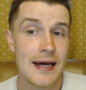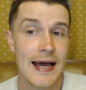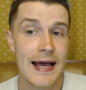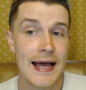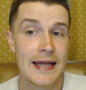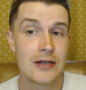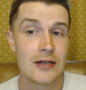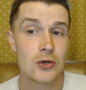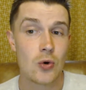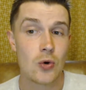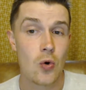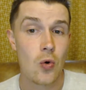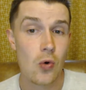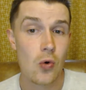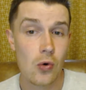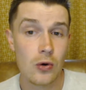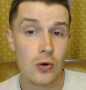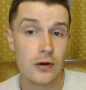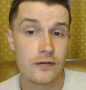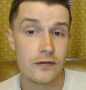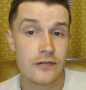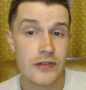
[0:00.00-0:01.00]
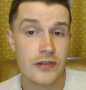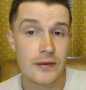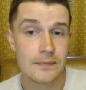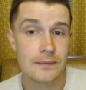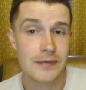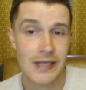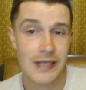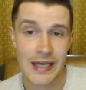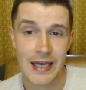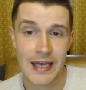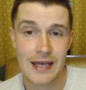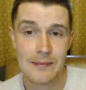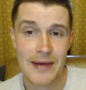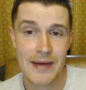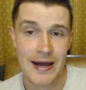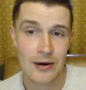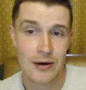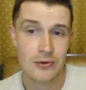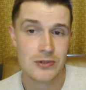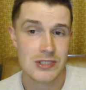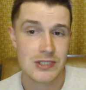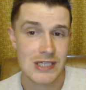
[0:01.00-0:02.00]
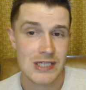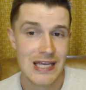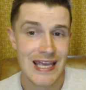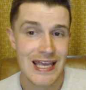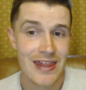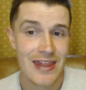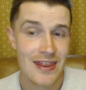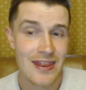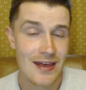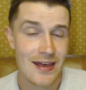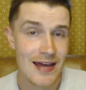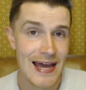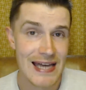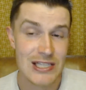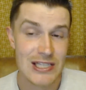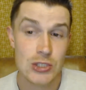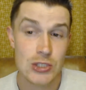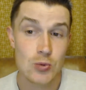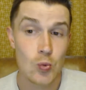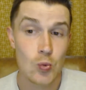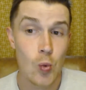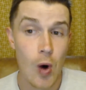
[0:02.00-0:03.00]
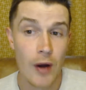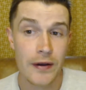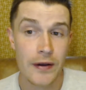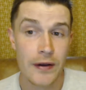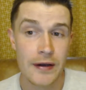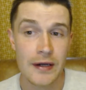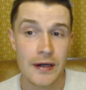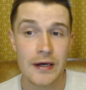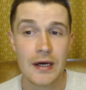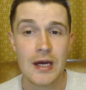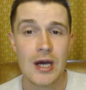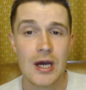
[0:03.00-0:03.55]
and all of them came out together as one.